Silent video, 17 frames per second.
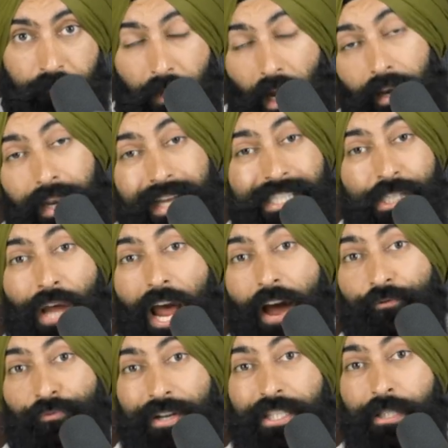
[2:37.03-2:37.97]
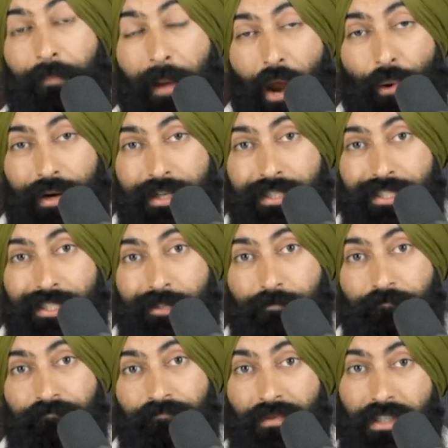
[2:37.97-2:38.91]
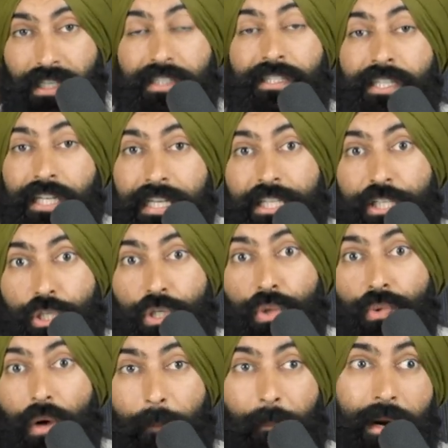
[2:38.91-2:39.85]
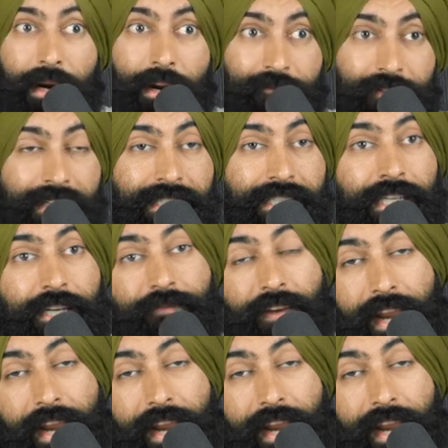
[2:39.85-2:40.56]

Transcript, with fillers: Unless you have rich parents to teach you about investing,